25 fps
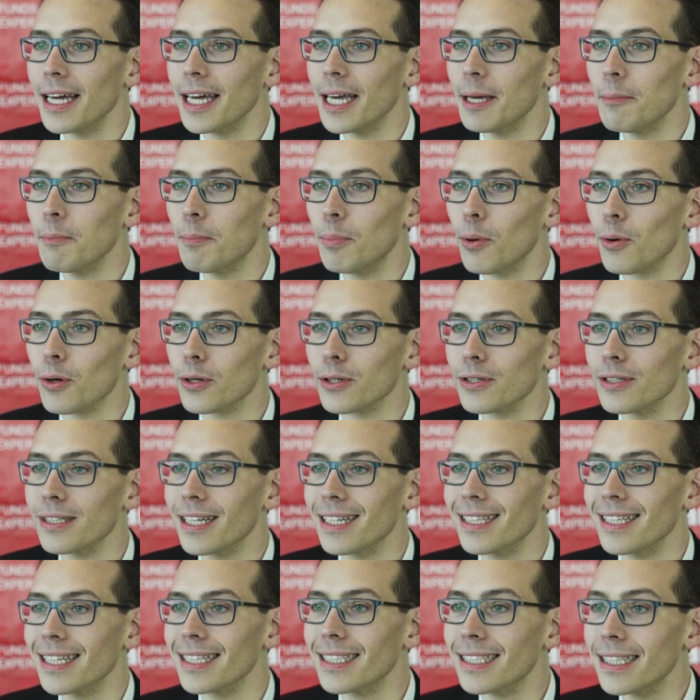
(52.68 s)
important
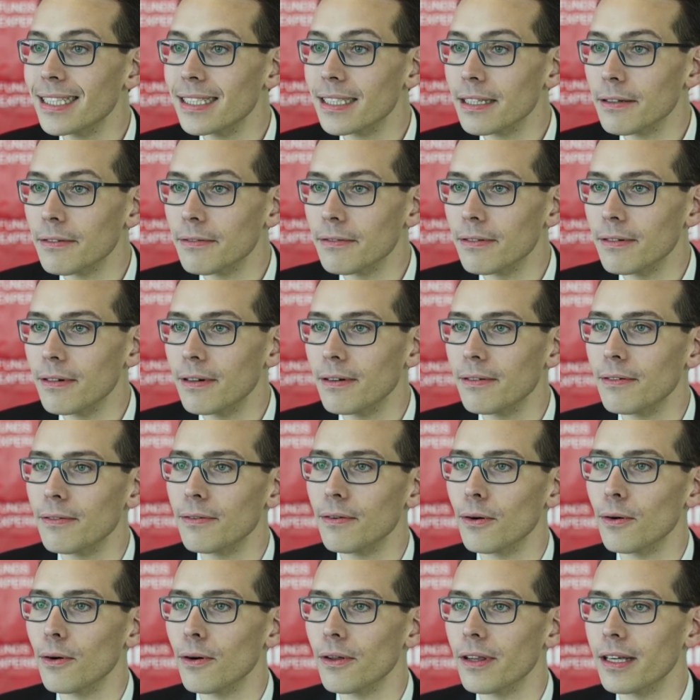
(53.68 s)
and decisive
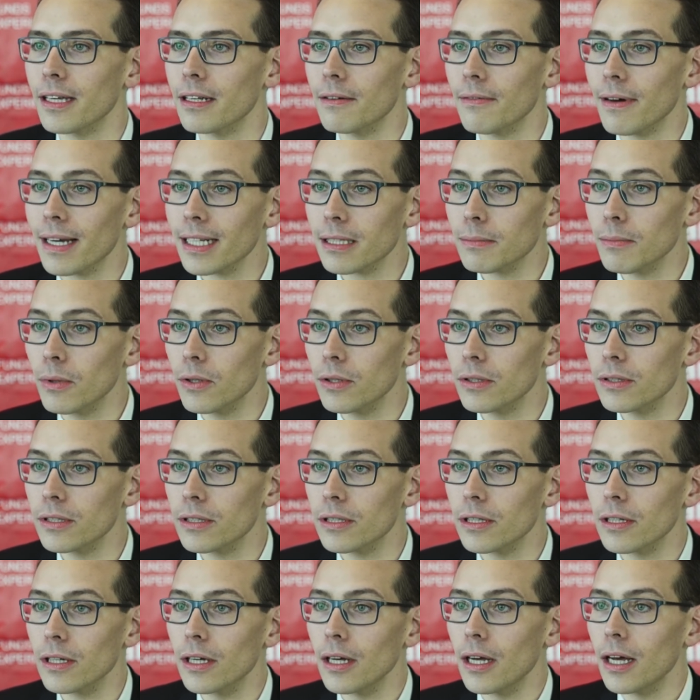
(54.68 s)
for the
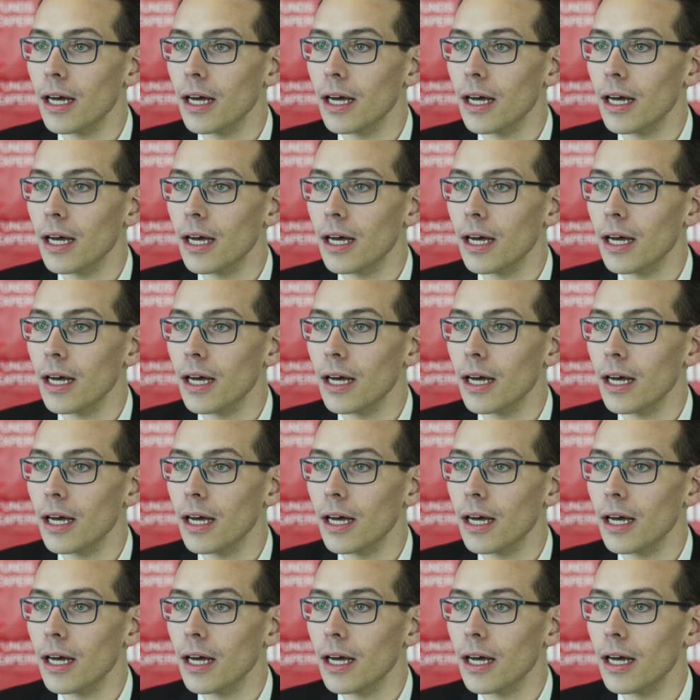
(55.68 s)
investment